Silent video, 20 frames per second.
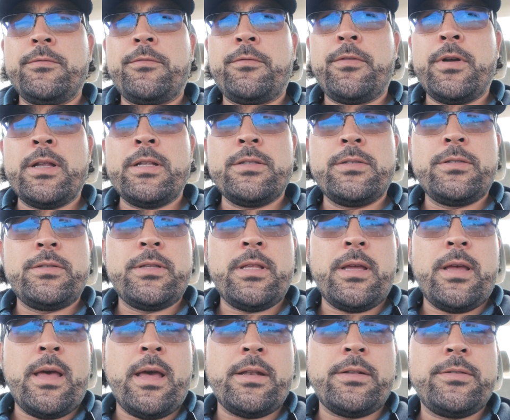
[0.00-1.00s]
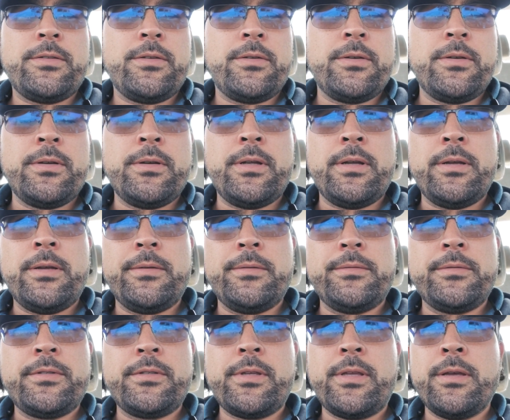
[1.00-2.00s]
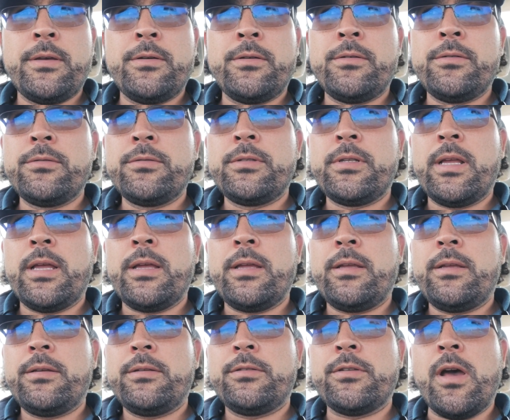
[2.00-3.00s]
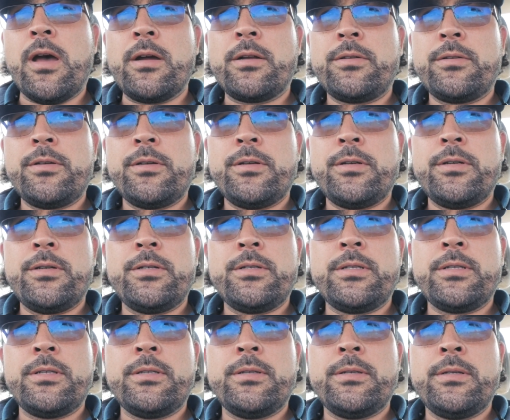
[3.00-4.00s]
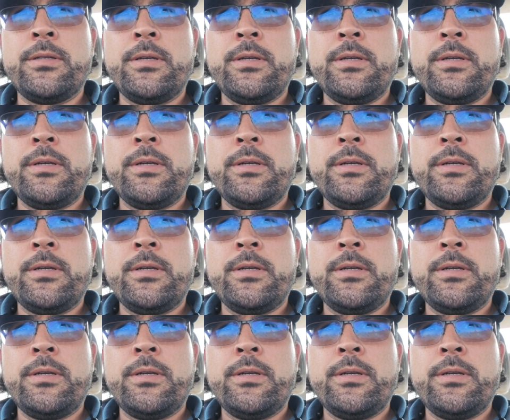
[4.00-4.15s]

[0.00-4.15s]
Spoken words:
friends that had certain skills, like doctors and